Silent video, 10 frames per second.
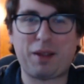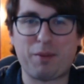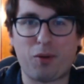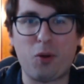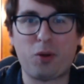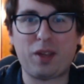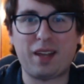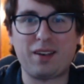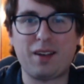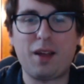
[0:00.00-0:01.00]

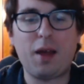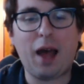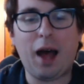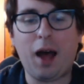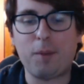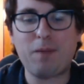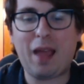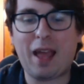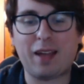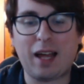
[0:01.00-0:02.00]
broken,
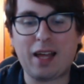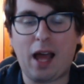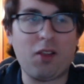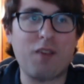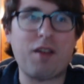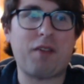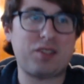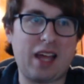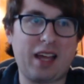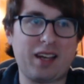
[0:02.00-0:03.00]
and I love every
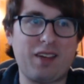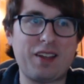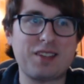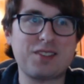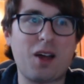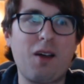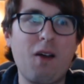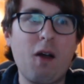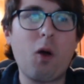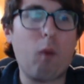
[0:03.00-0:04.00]
second of it. So
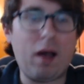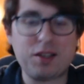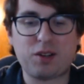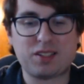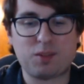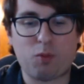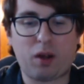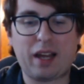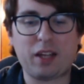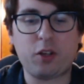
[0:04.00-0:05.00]
Y-Strix and
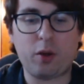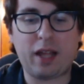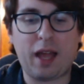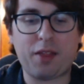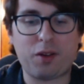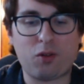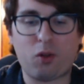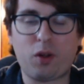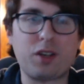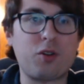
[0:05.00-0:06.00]
Simorgh kind of go together. You're
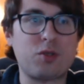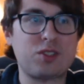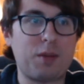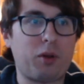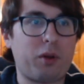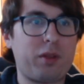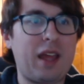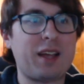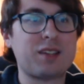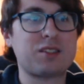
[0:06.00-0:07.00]
looking to do similar
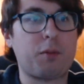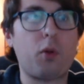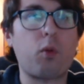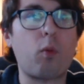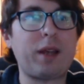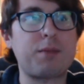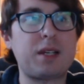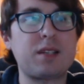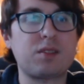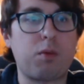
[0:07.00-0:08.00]
things. They're both Winged
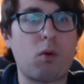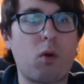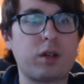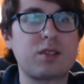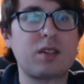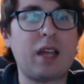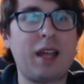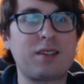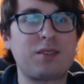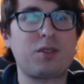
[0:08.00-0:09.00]
Beast support,
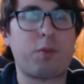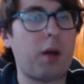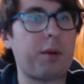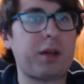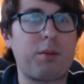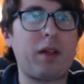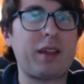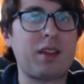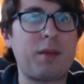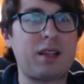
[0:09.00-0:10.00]
and you're probably going to play
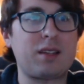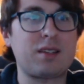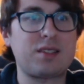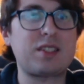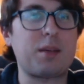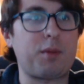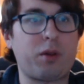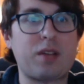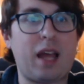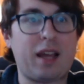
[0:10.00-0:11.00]
them in
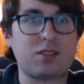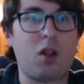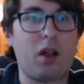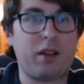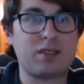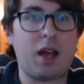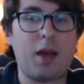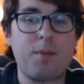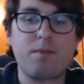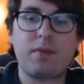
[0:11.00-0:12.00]
similar decks a lot of the time.